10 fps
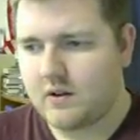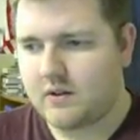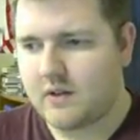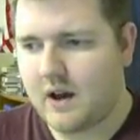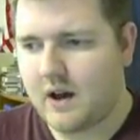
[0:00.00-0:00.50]

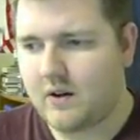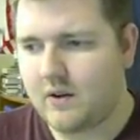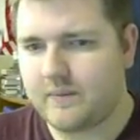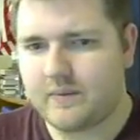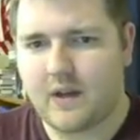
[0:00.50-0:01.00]
Now,
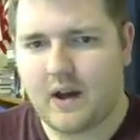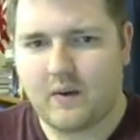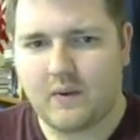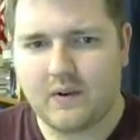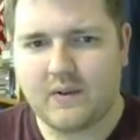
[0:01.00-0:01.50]

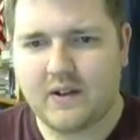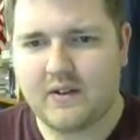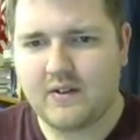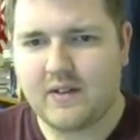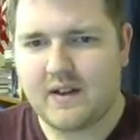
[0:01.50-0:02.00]
when we
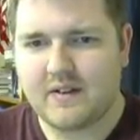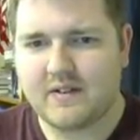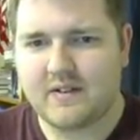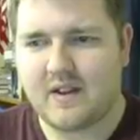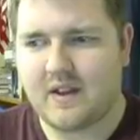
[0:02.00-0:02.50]
do
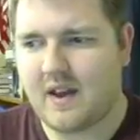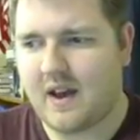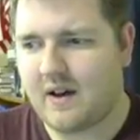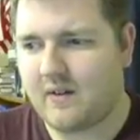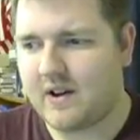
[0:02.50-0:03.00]
this,
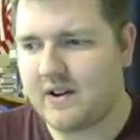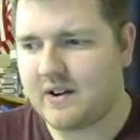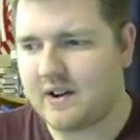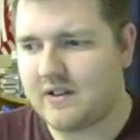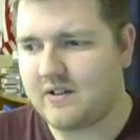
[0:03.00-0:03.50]
what
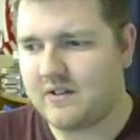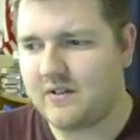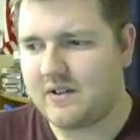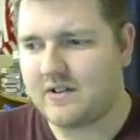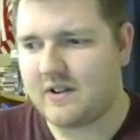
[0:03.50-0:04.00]
you're going to
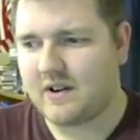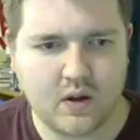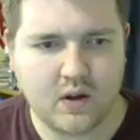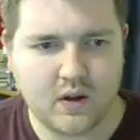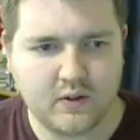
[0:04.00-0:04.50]
do is you're going
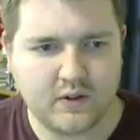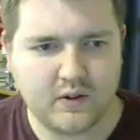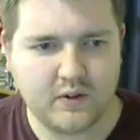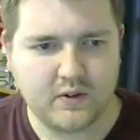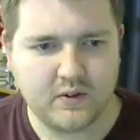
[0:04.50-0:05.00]

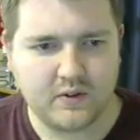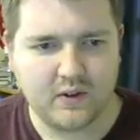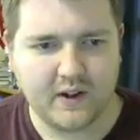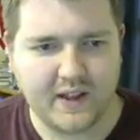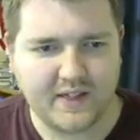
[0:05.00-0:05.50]
to
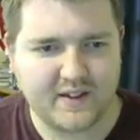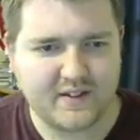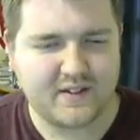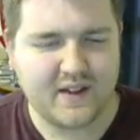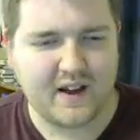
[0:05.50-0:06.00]
look at
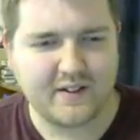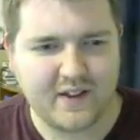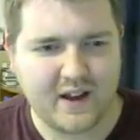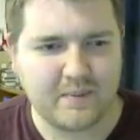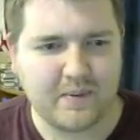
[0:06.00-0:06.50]
this
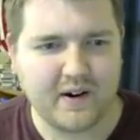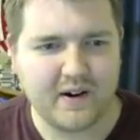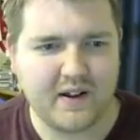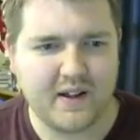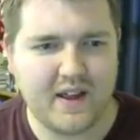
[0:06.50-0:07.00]
outside
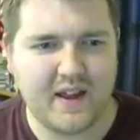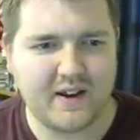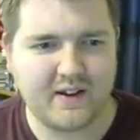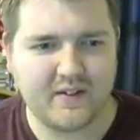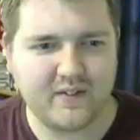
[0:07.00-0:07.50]
part,
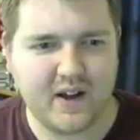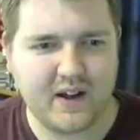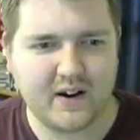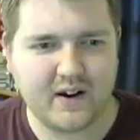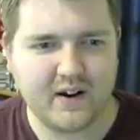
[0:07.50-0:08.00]
and you've
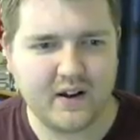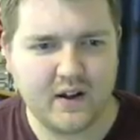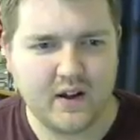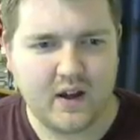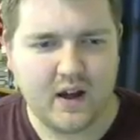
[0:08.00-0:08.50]
got your
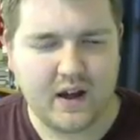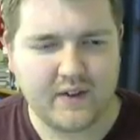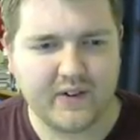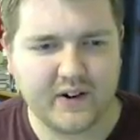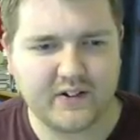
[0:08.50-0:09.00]

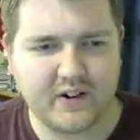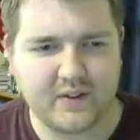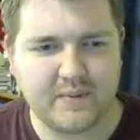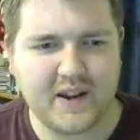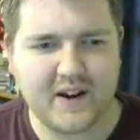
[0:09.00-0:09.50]
first
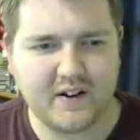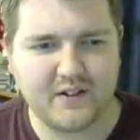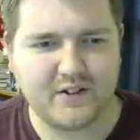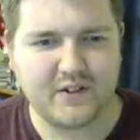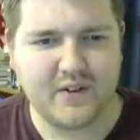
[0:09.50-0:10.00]
term here,
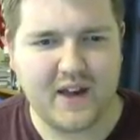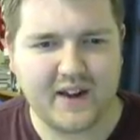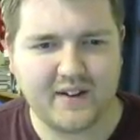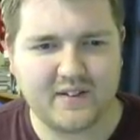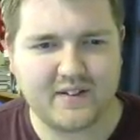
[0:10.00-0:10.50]

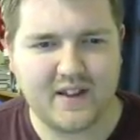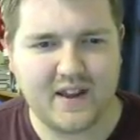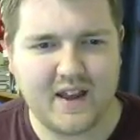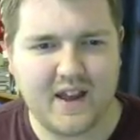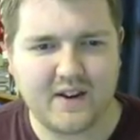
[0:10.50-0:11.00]
2x,
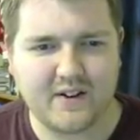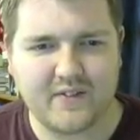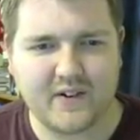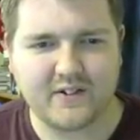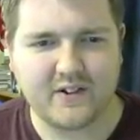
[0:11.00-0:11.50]
and your
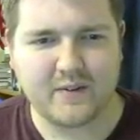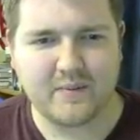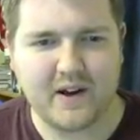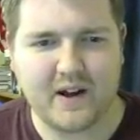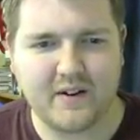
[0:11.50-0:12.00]
first
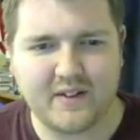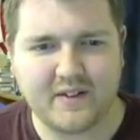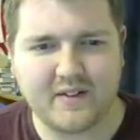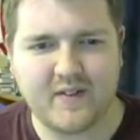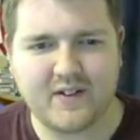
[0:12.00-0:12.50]
term under
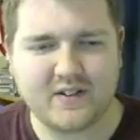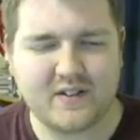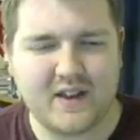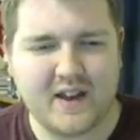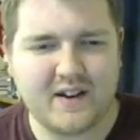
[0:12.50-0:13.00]
the division
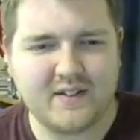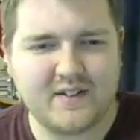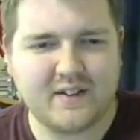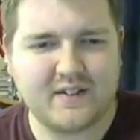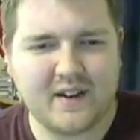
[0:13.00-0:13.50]
sign is
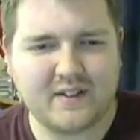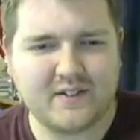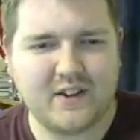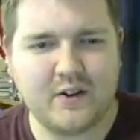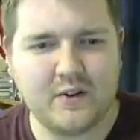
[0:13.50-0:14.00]

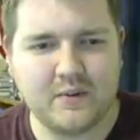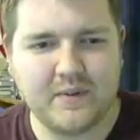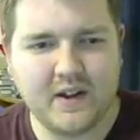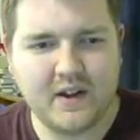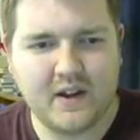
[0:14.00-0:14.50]
6x
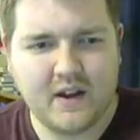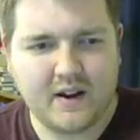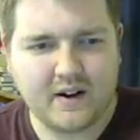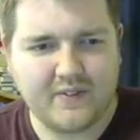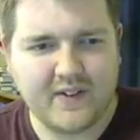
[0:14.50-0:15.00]
cubed.
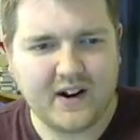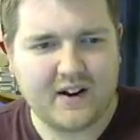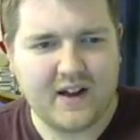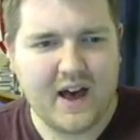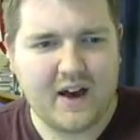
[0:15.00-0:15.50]
You're going to figure
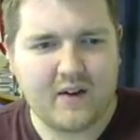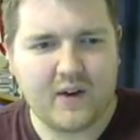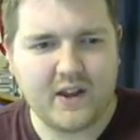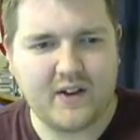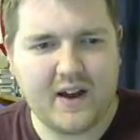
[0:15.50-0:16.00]
out
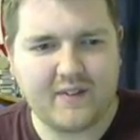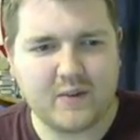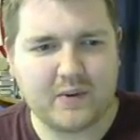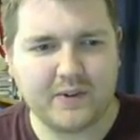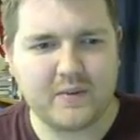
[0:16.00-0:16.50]
what you'd have
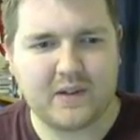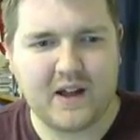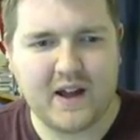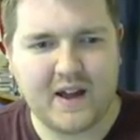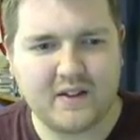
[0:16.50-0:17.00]
to
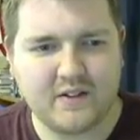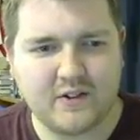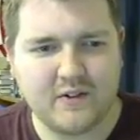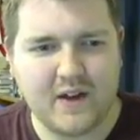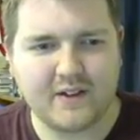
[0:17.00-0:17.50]
multiply
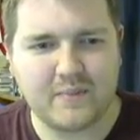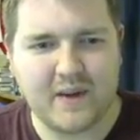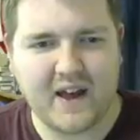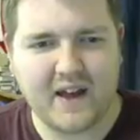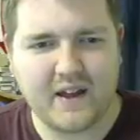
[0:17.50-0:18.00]
2x
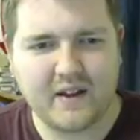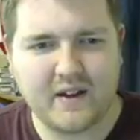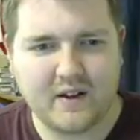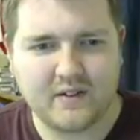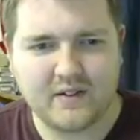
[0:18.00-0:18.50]
by
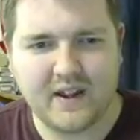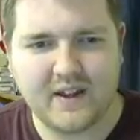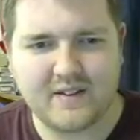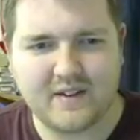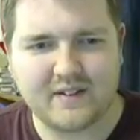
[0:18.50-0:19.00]
to
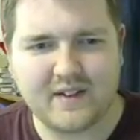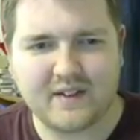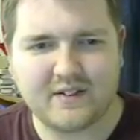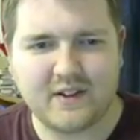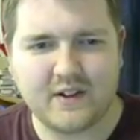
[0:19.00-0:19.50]
get
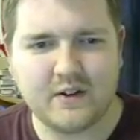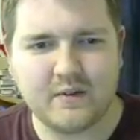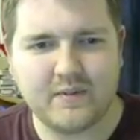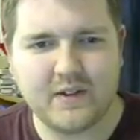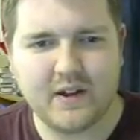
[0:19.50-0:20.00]
6x
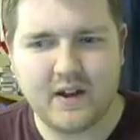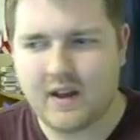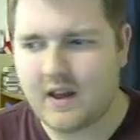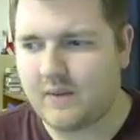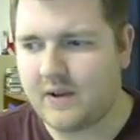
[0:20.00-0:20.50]
cubed.
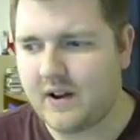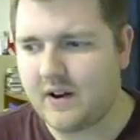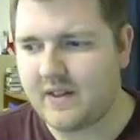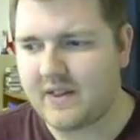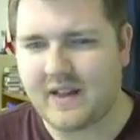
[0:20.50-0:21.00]
And we
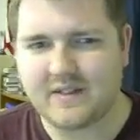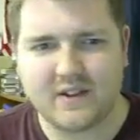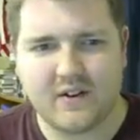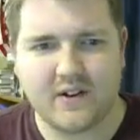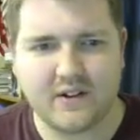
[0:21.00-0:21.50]
know that that's
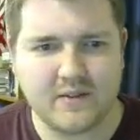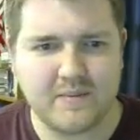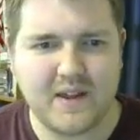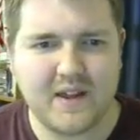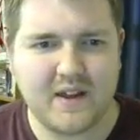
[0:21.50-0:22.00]
going to
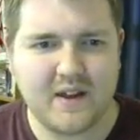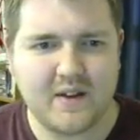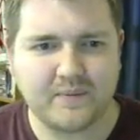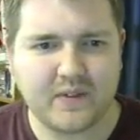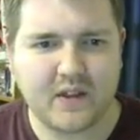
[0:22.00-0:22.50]
be
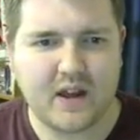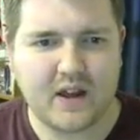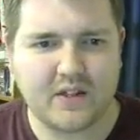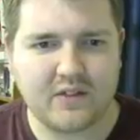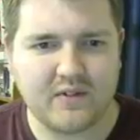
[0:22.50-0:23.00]

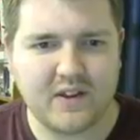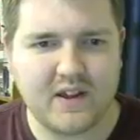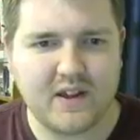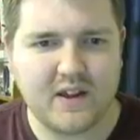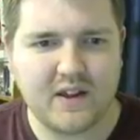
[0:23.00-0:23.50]

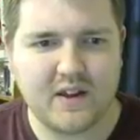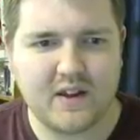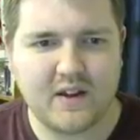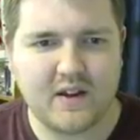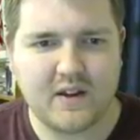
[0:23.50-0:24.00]
3x
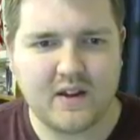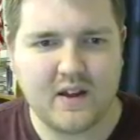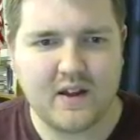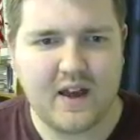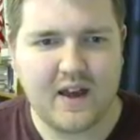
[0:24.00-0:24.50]

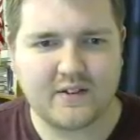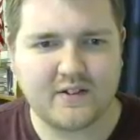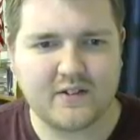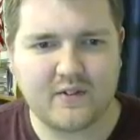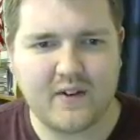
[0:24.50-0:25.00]

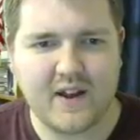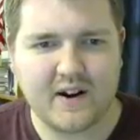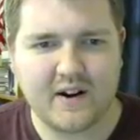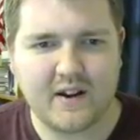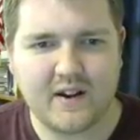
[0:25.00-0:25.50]

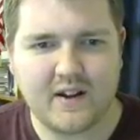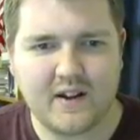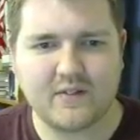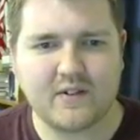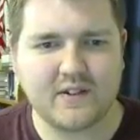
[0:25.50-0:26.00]
squared
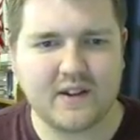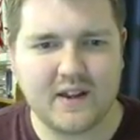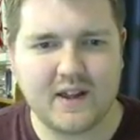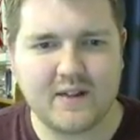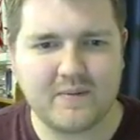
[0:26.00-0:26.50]
is what's going
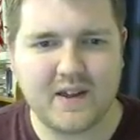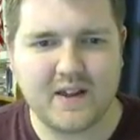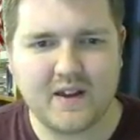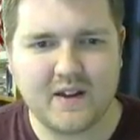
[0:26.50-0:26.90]
to give me